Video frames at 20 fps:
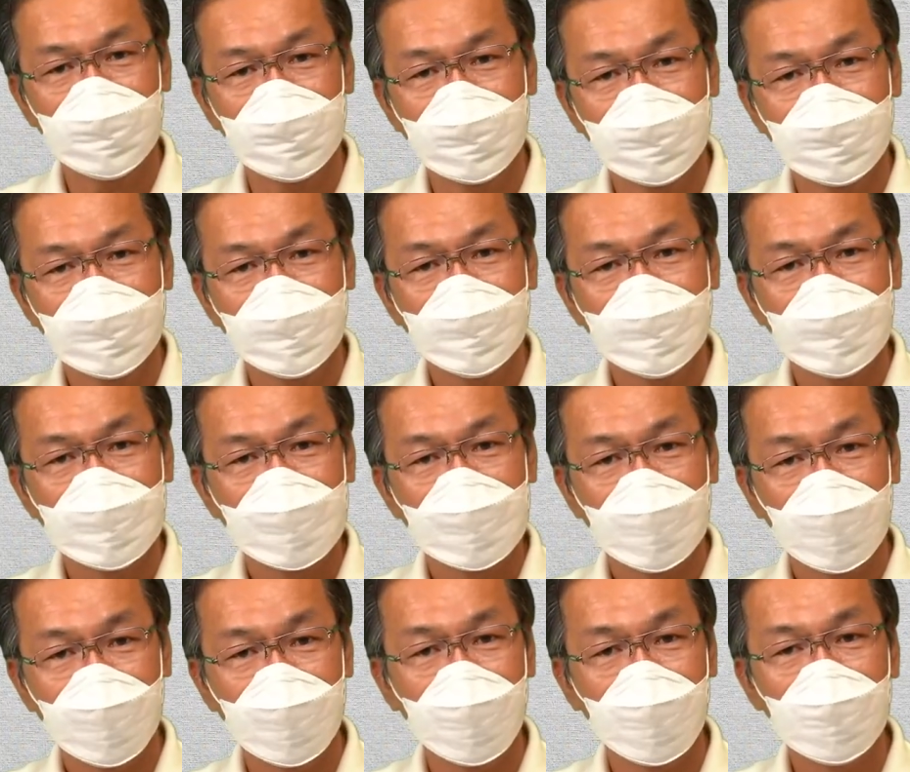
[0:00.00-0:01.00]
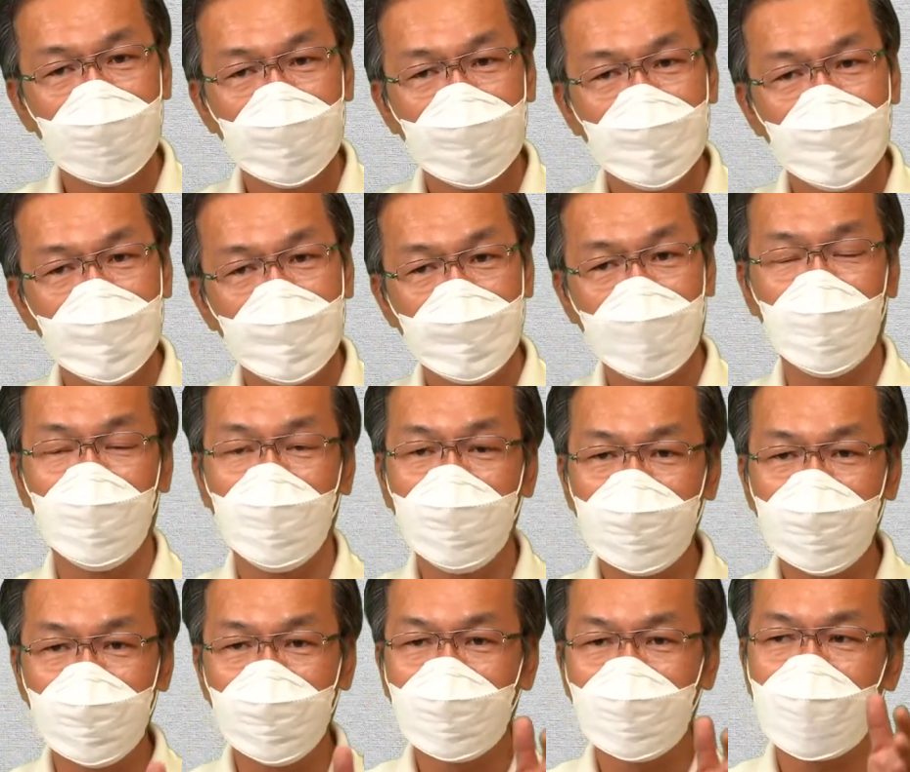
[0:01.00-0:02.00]
International okay? School now, if
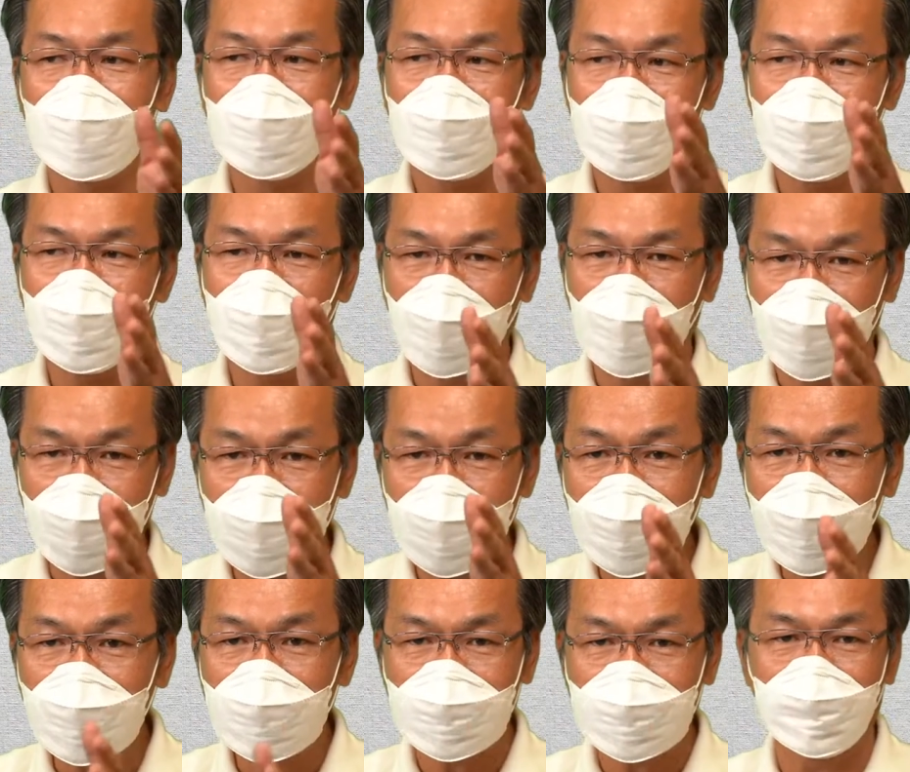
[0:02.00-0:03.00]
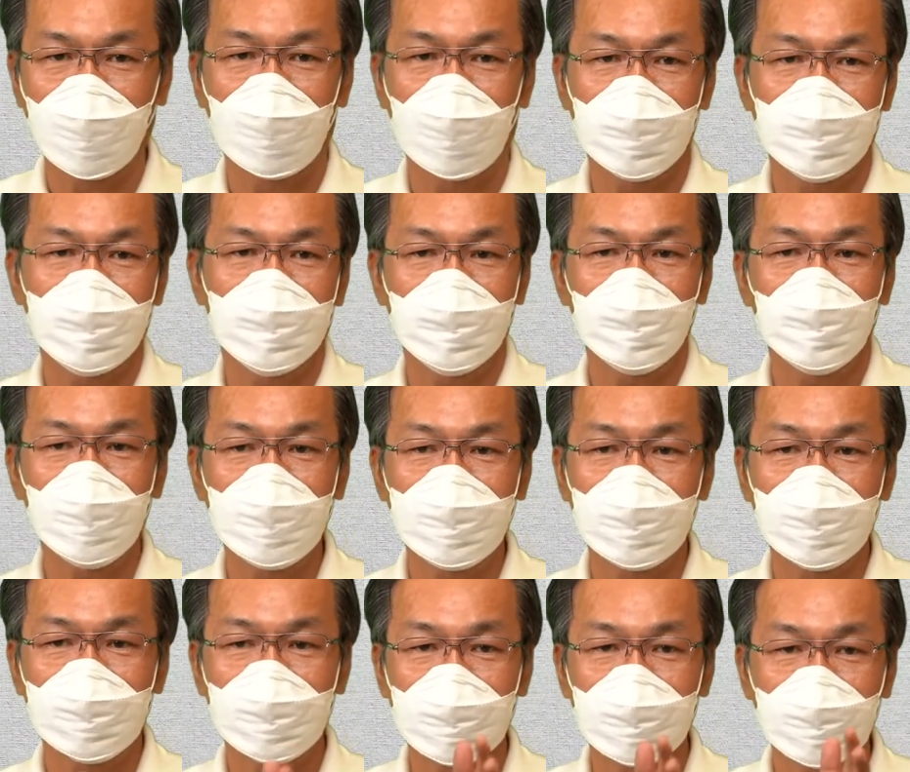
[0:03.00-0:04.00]
you look at, at esports, which
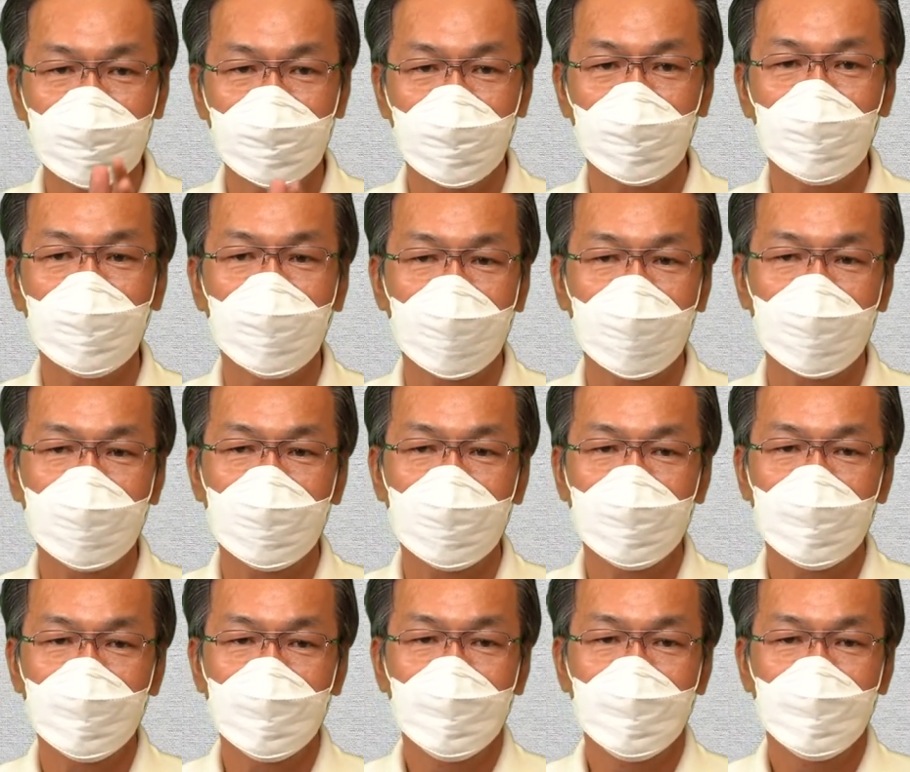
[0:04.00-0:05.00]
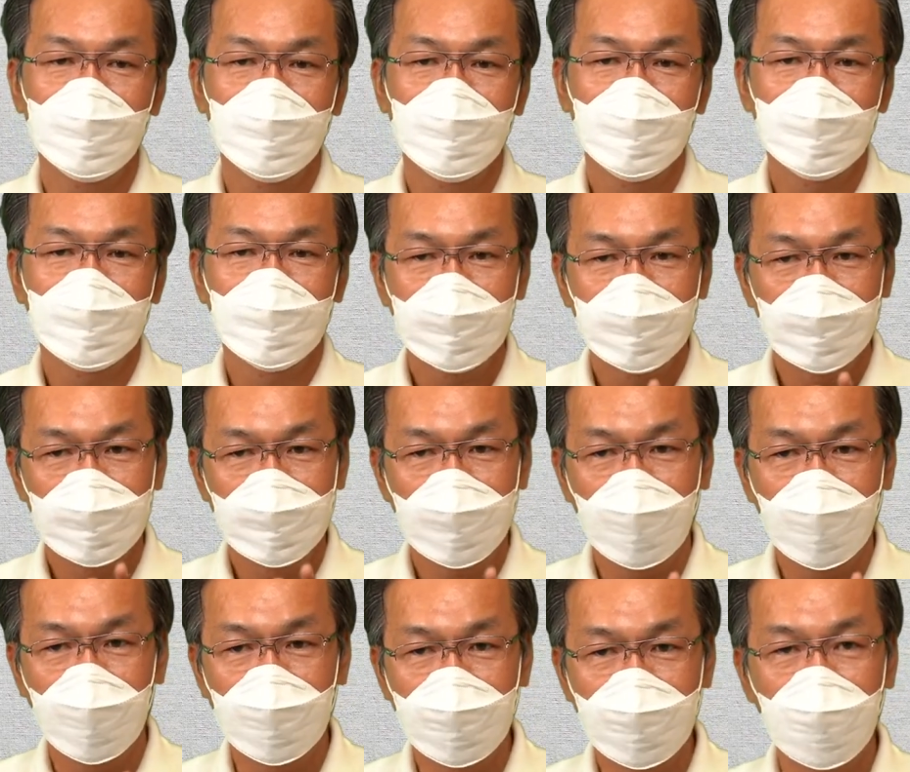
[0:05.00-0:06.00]
is a Sukma. International School. Yeah
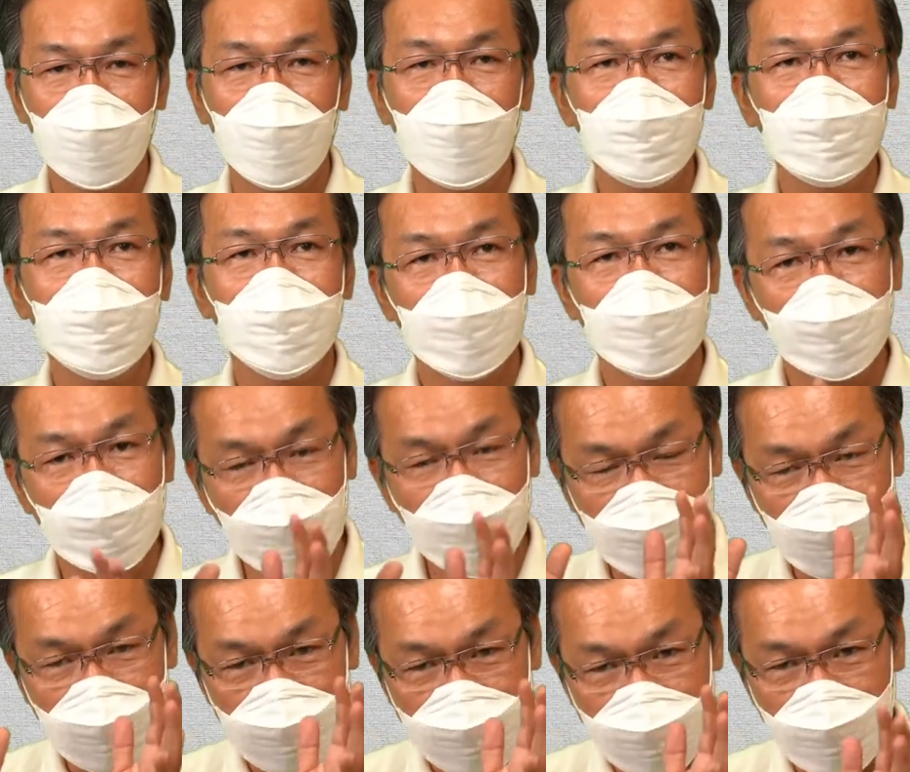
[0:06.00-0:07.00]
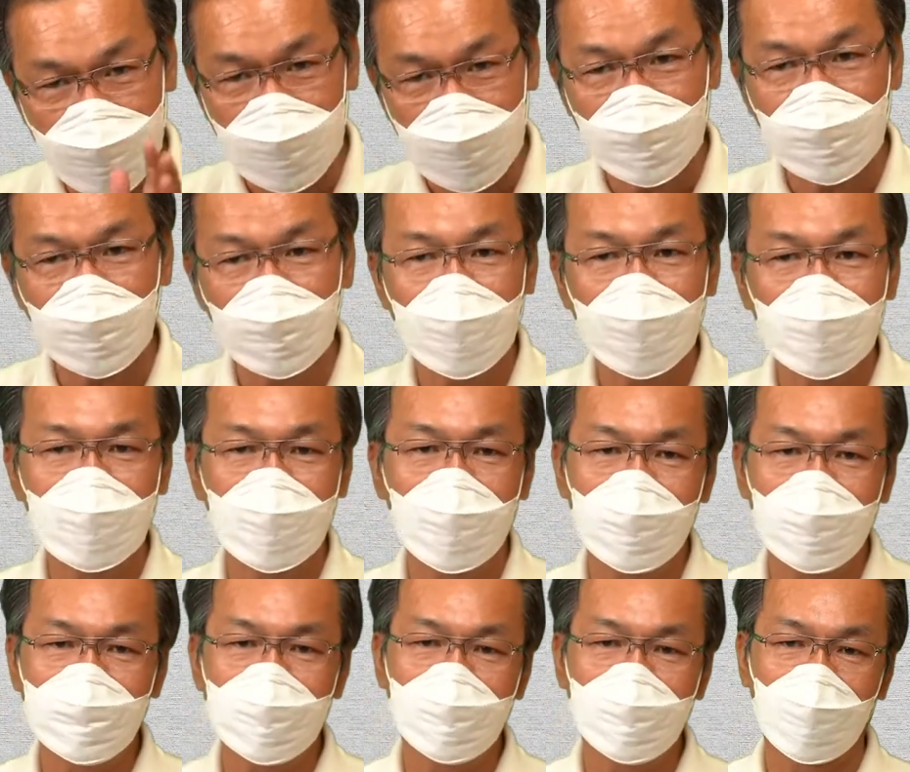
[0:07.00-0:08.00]
a game which is in the Sukma
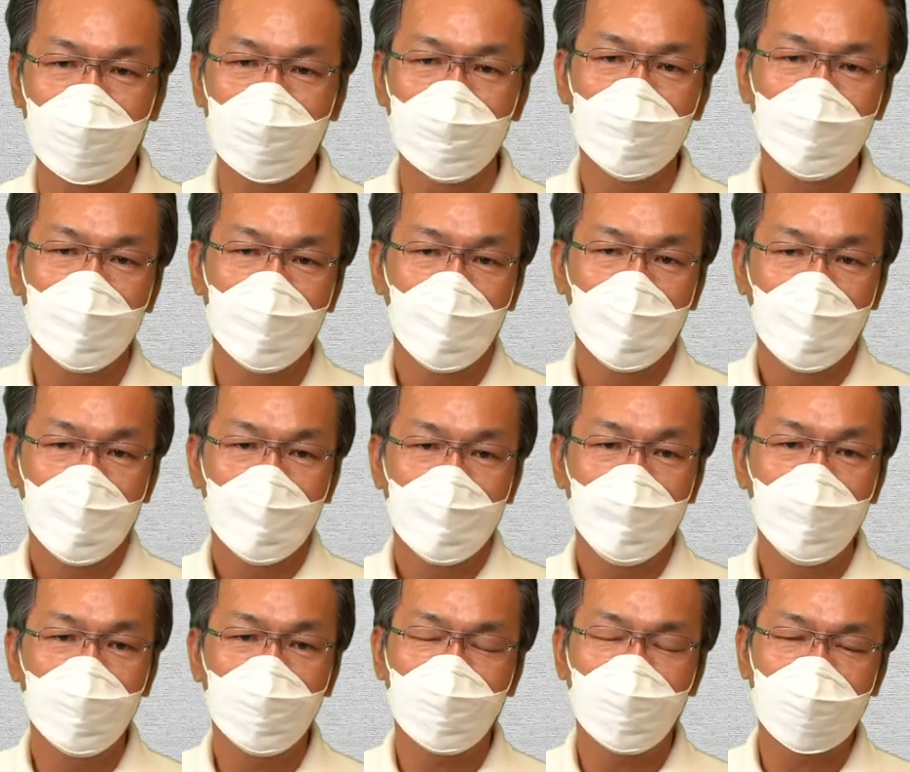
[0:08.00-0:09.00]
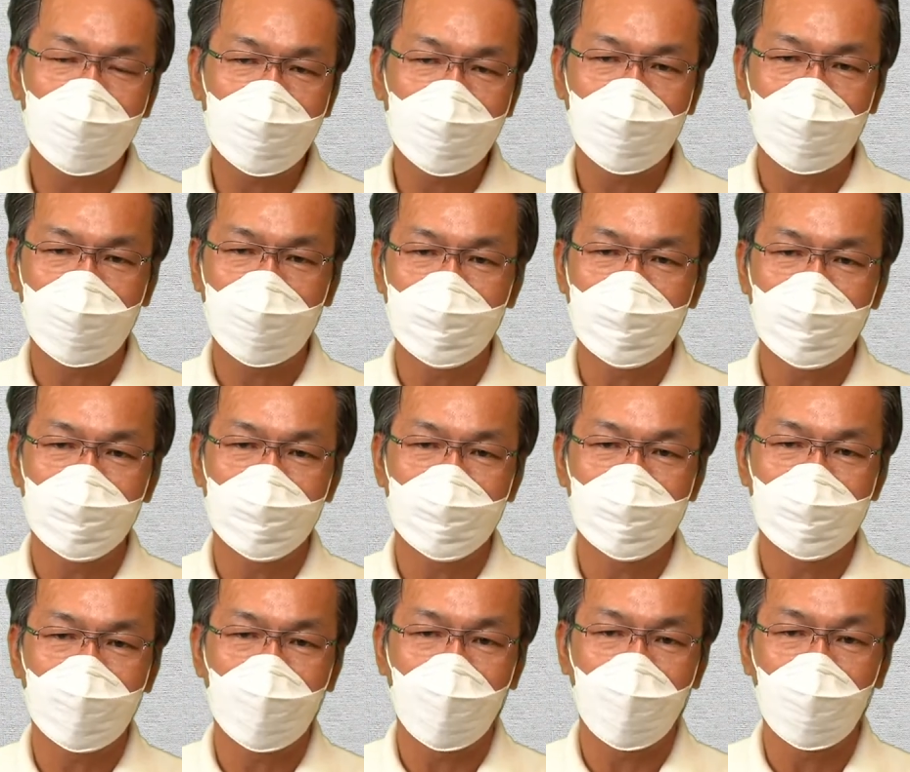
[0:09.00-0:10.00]
Games now, you find that
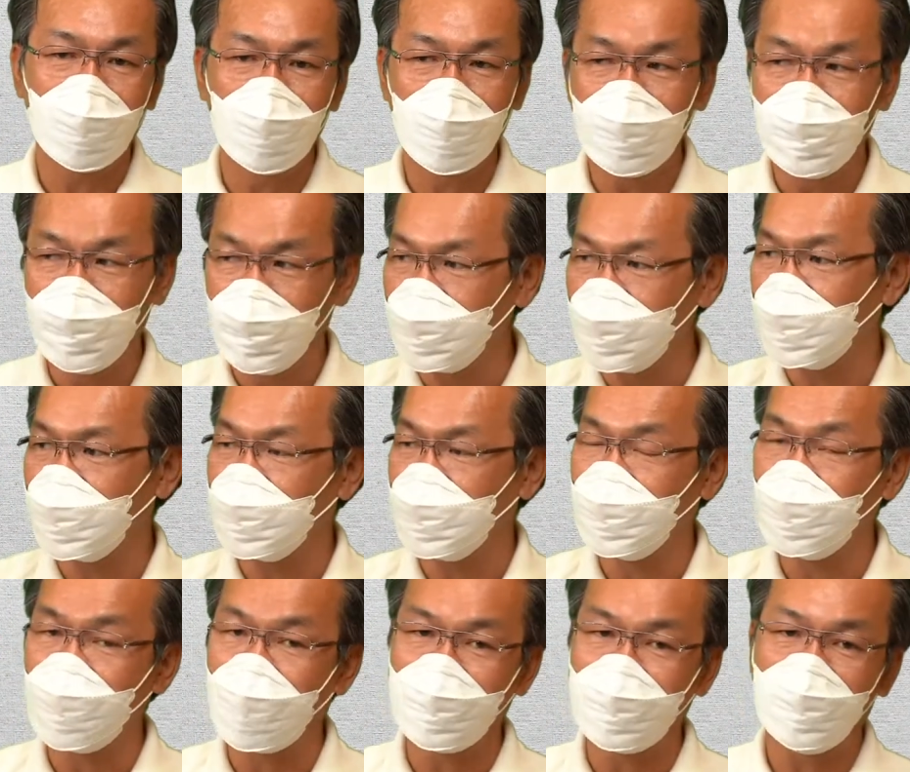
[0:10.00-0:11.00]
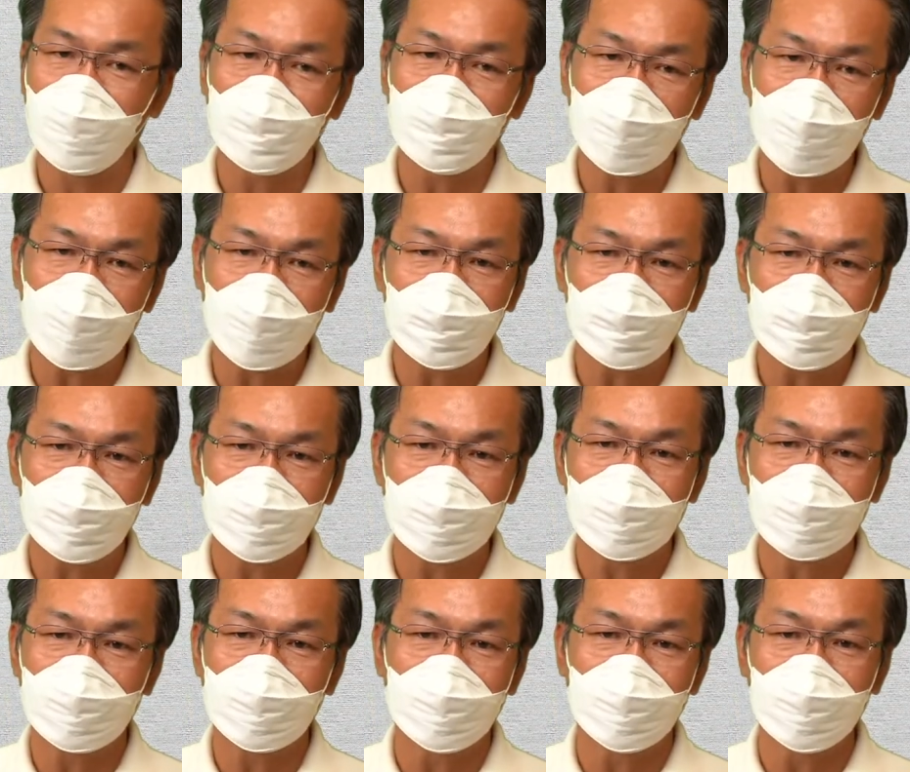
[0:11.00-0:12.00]
our youth who are very
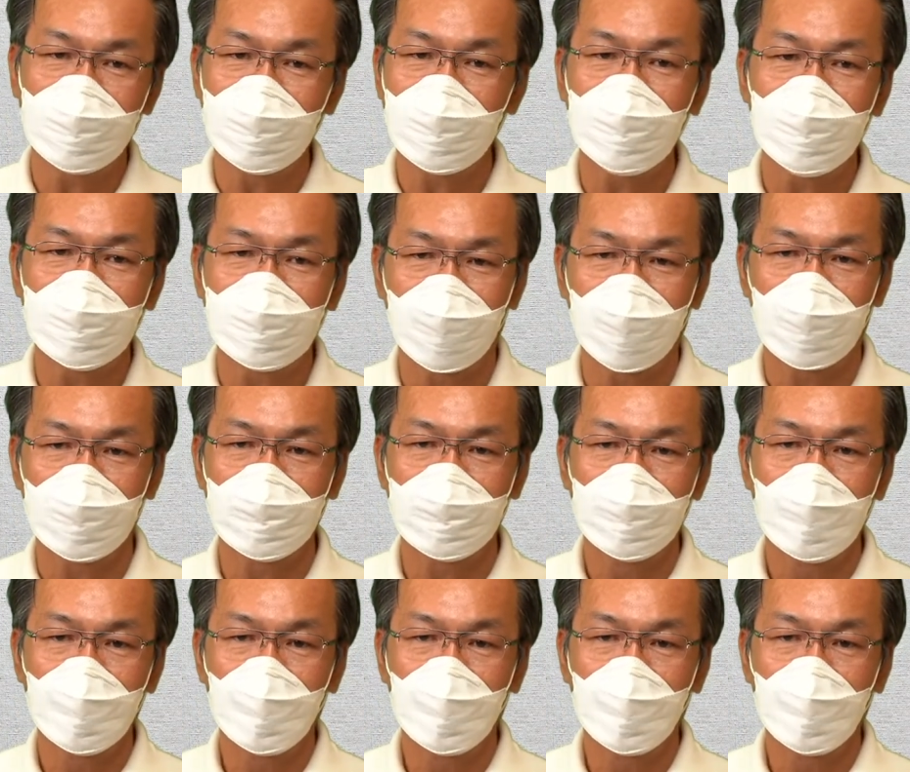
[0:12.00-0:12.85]
interested in esports